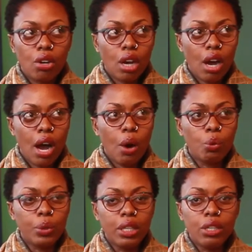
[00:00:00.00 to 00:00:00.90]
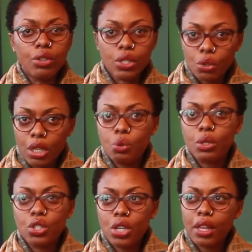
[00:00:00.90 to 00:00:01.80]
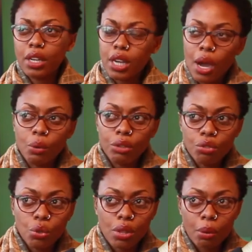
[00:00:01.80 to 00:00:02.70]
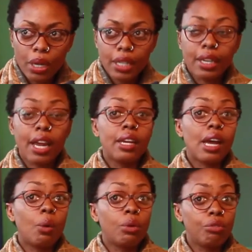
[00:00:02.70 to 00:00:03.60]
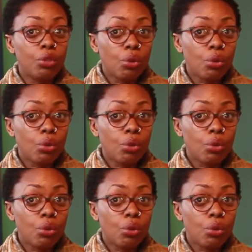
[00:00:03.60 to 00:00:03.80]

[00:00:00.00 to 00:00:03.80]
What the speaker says: how we resonate with each other and in how we view the world and in how we view the